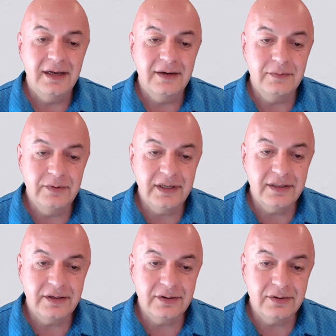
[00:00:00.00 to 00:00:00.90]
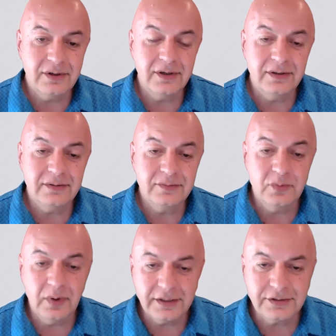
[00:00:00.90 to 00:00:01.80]
with your
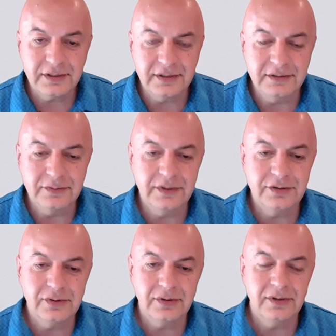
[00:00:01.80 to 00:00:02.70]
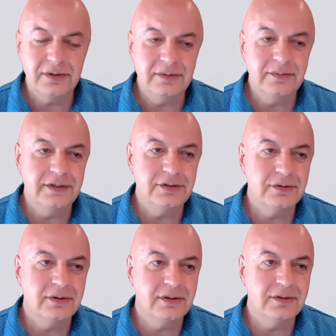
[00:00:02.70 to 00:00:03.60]
questions, with your
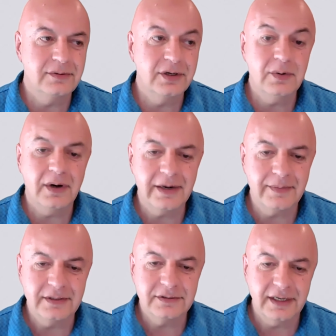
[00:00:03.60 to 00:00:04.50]
requirements.